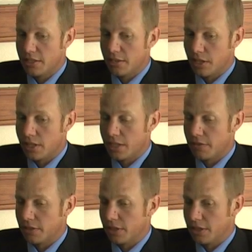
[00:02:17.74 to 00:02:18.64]

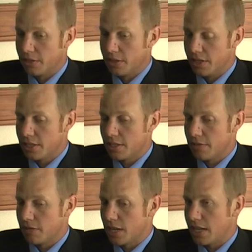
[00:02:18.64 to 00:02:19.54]
relatively
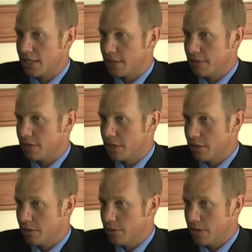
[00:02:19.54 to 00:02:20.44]
resistant varieties even to the
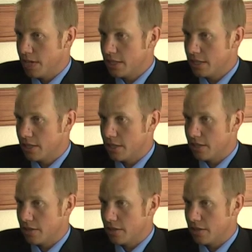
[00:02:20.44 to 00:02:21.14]
new race that